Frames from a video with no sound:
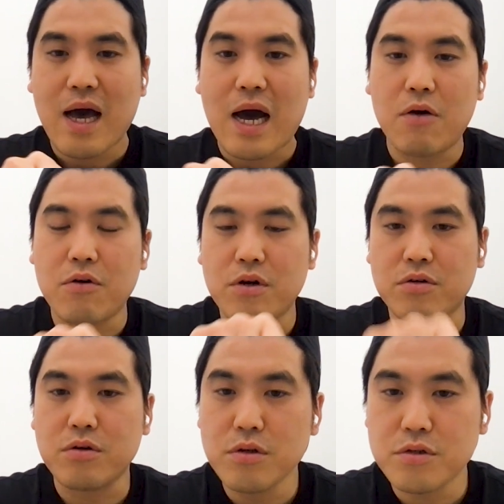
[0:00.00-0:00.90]
our
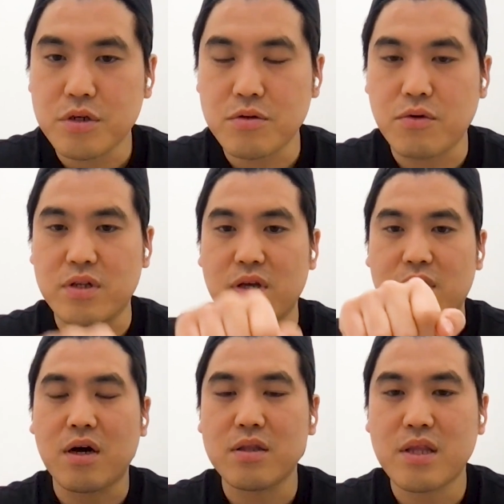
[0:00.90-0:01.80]
occlusion or the
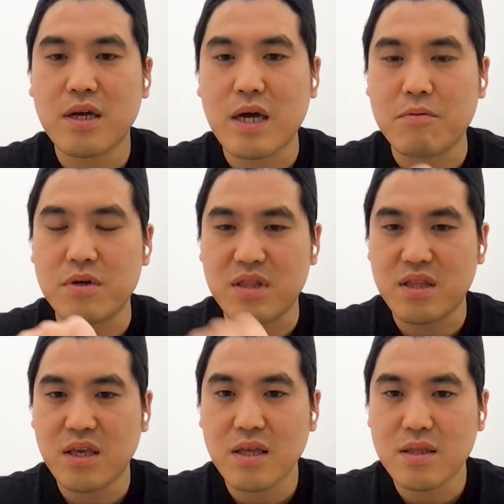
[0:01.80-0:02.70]
contact of our
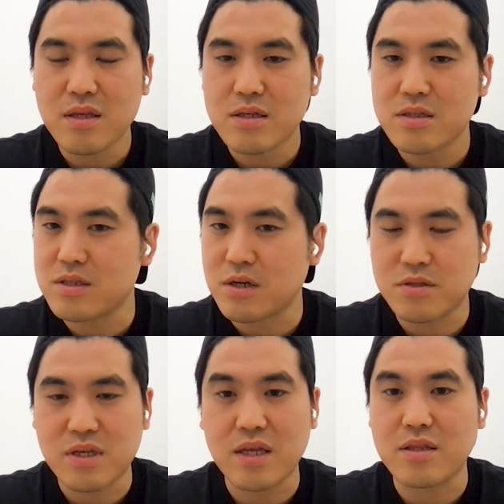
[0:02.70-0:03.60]
teeth starts
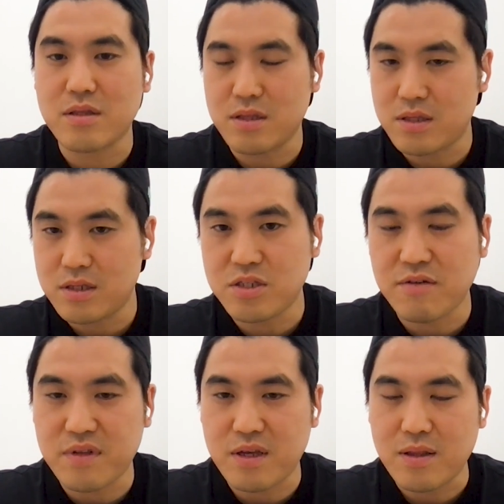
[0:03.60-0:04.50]
get
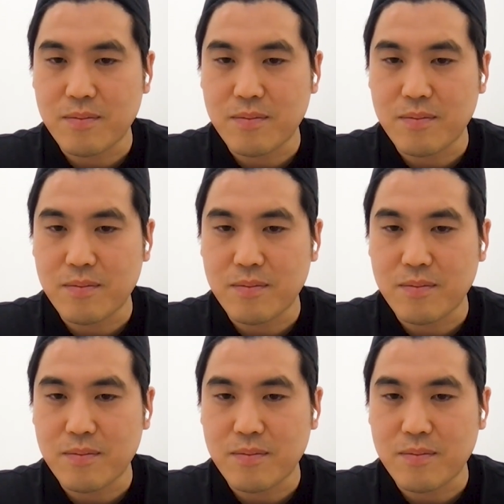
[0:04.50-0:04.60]
shifted.